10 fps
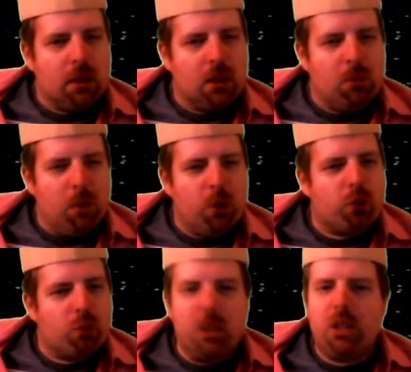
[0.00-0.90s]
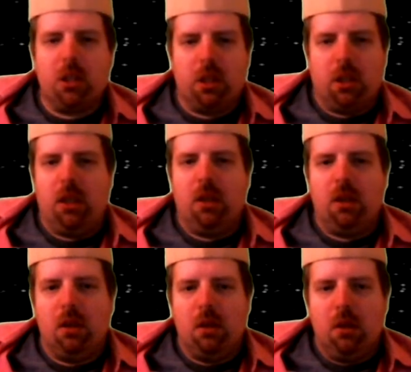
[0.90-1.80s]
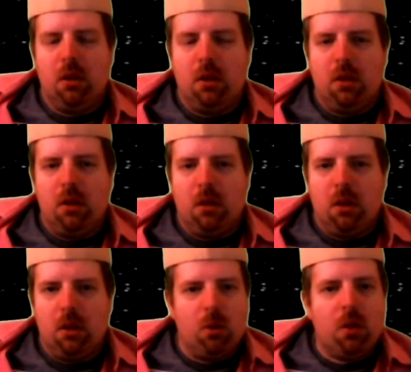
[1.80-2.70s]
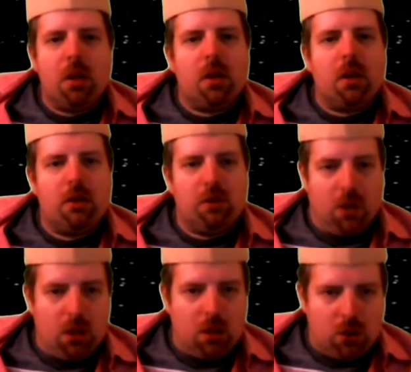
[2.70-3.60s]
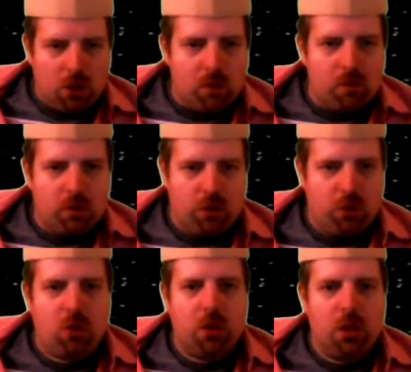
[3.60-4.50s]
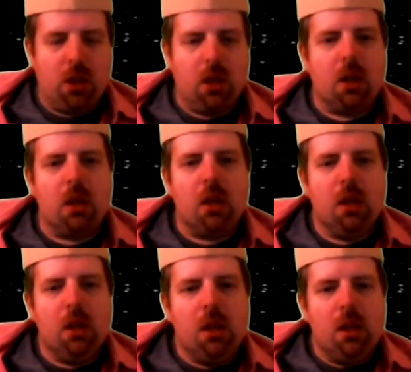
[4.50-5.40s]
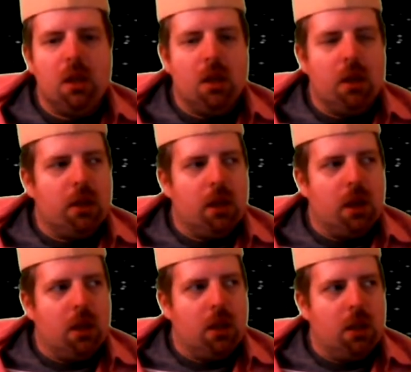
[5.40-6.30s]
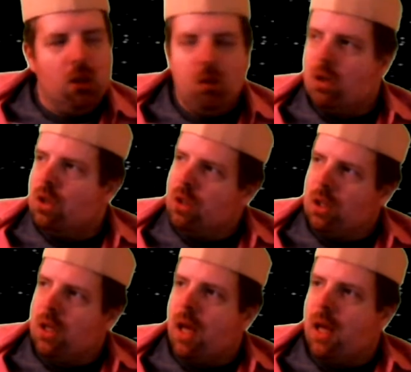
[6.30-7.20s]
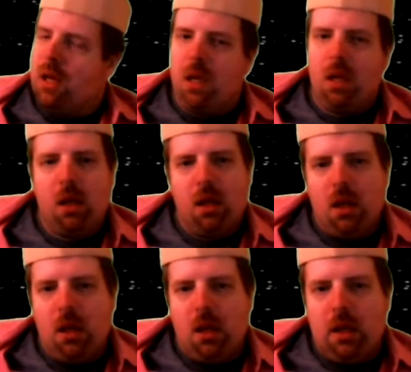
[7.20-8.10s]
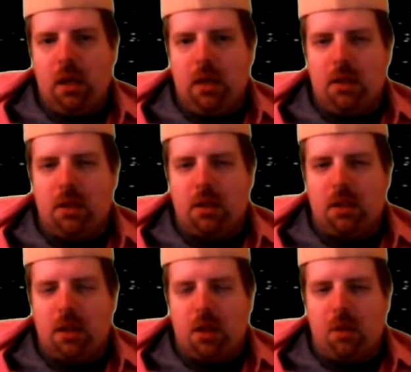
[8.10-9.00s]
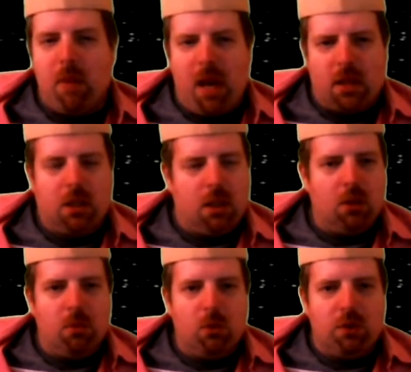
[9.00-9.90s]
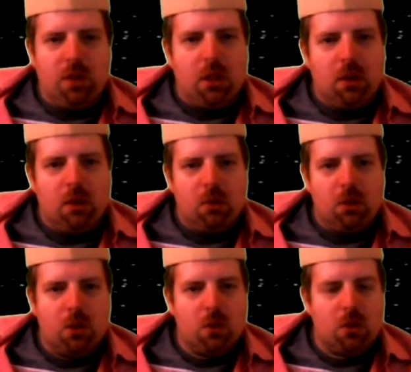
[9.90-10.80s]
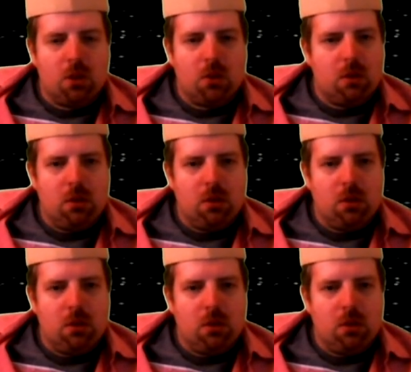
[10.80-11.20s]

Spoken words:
most recently, the only thing they've done in terms of storytelling that you can look at is the Max Steel movie, which is